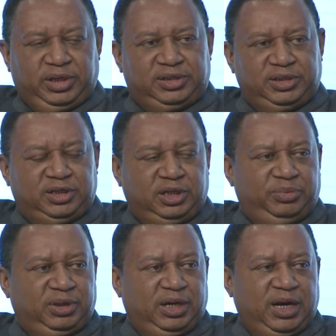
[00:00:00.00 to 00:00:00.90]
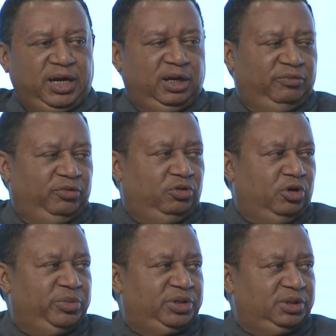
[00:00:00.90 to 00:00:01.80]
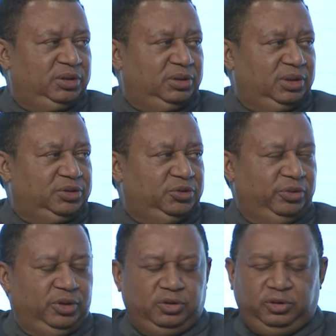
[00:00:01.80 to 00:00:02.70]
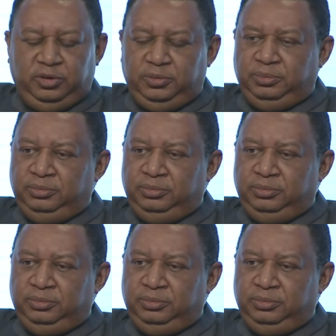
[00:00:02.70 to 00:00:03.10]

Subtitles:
had set up a high level committee, as you recall,